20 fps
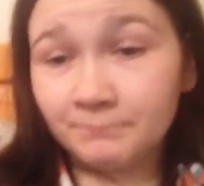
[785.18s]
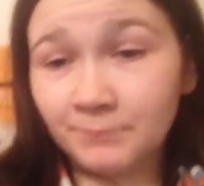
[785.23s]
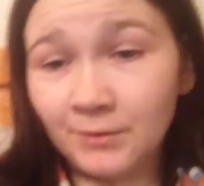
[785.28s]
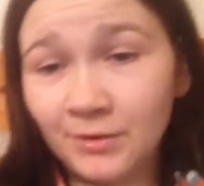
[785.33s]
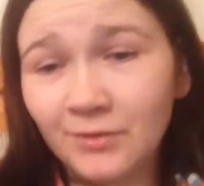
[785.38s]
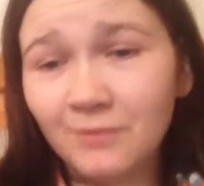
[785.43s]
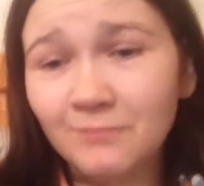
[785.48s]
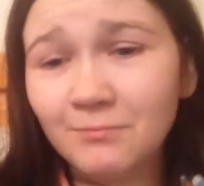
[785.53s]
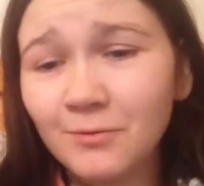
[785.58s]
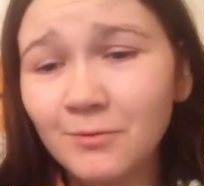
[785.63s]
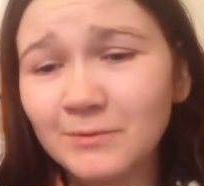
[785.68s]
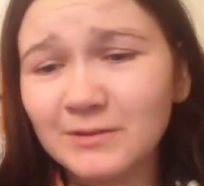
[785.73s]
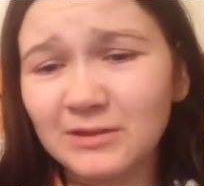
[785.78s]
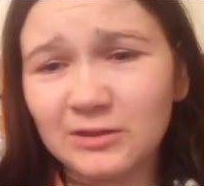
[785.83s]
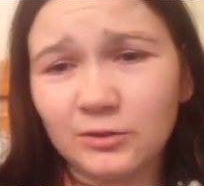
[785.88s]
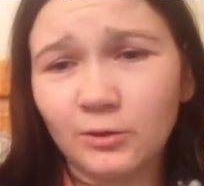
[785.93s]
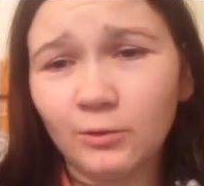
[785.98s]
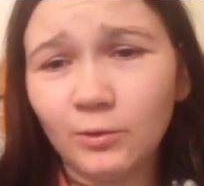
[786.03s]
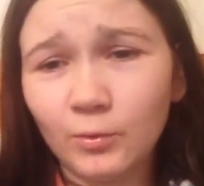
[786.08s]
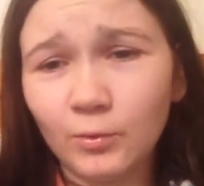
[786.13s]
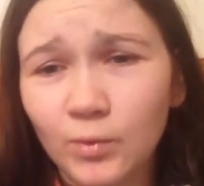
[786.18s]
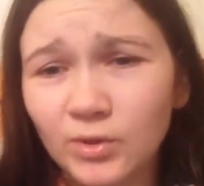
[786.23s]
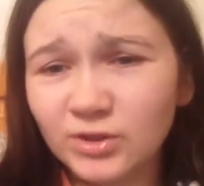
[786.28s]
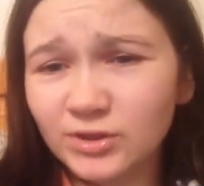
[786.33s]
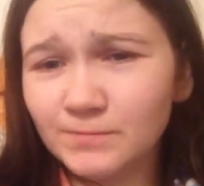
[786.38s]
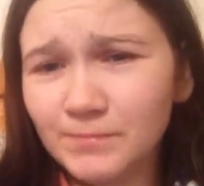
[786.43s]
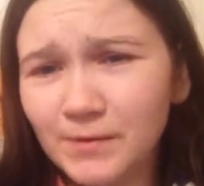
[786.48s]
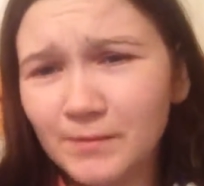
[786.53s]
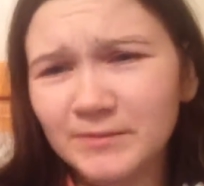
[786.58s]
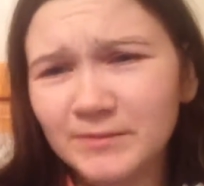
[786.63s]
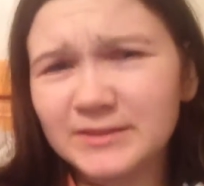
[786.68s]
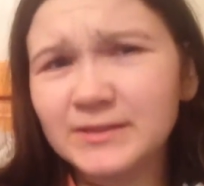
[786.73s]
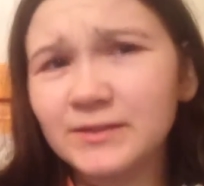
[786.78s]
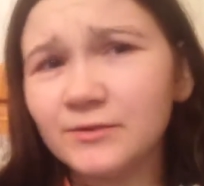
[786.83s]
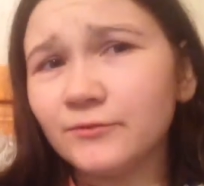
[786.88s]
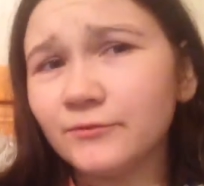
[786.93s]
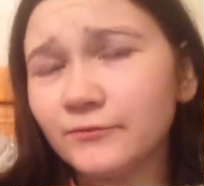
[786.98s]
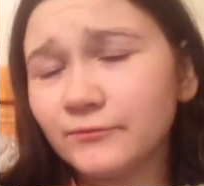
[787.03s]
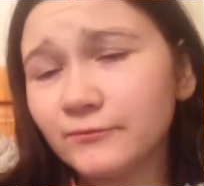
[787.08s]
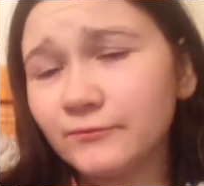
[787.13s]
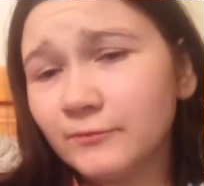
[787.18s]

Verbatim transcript: But for me, I don't want to watch it by myself.